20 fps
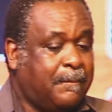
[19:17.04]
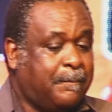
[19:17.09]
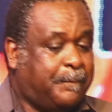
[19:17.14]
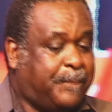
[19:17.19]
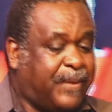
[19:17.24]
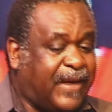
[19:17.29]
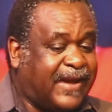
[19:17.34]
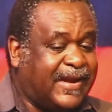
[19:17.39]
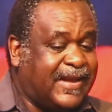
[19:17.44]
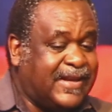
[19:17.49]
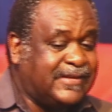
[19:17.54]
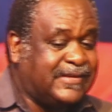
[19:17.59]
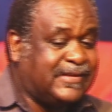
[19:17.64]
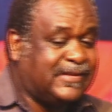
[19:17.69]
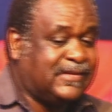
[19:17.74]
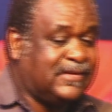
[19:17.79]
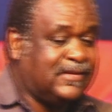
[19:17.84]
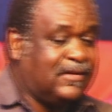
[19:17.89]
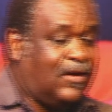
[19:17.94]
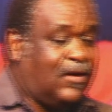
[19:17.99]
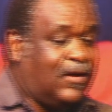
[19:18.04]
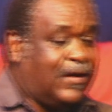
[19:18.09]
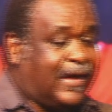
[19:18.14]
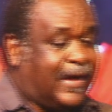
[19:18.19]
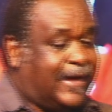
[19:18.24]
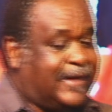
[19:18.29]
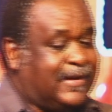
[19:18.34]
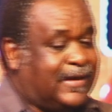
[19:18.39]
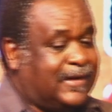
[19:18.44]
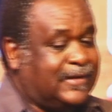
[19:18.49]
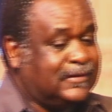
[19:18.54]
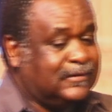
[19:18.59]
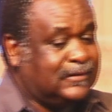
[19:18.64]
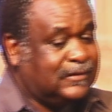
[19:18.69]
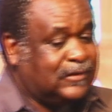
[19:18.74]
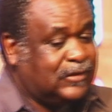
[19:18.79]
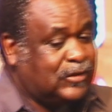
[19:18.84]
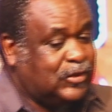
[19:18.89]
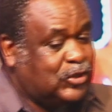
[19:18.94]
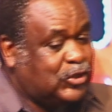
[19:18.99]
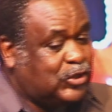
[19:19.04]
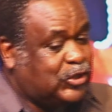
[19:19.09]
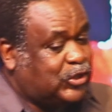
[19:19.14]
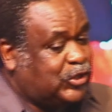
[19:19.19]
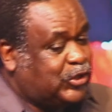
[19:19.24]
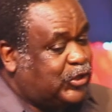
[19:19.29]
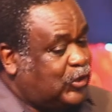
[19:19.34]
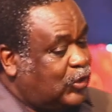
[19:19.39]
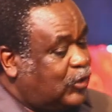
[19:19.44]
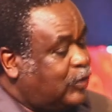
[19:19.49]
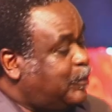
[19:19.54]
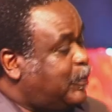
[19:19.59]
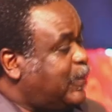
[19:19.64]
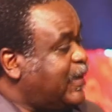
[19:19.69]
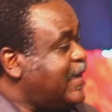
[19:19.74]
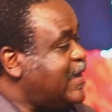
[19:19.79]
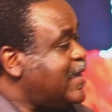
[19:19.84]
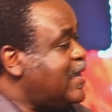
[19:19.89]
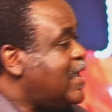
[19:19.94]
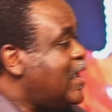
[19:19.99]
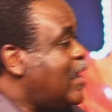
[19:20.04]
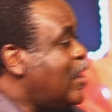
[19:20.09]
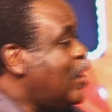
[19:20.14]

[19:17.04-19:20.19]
parents or guardian should be